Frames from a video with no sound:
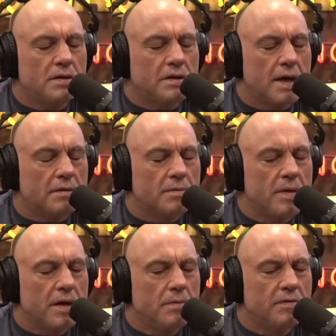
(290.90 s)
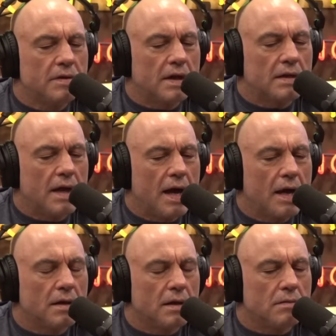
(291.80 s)
you set out to make a movie like
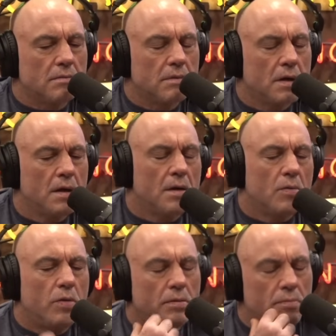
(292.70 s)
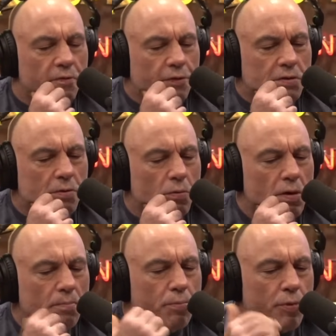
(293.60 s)
that, like, first of all,
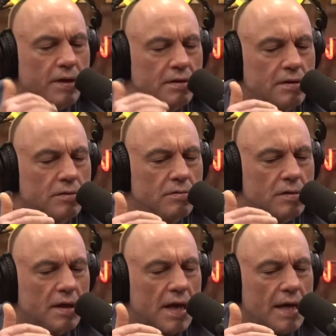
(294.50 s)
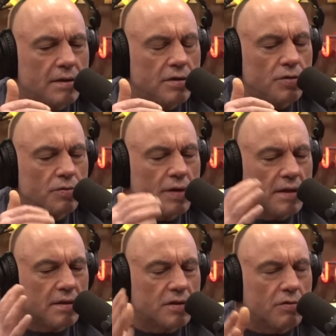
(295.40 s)
what brings you to that? Did you get
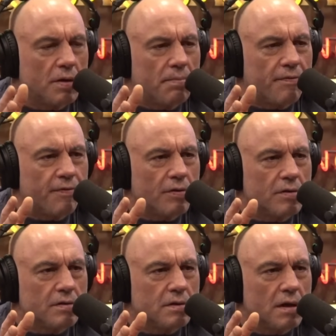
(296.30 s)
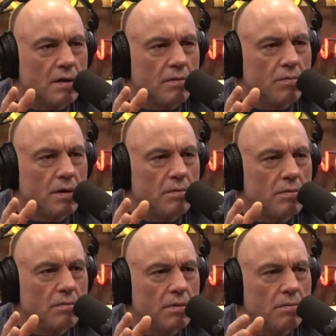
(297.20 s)
the script first? Like, what
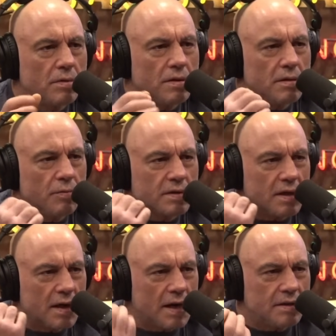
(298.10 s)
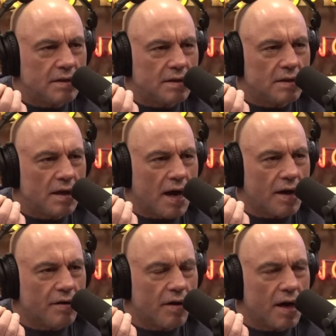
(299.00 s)
was it an idea that you had
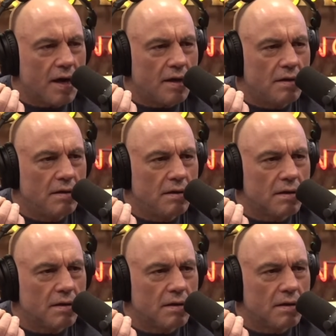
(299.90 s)
in your head?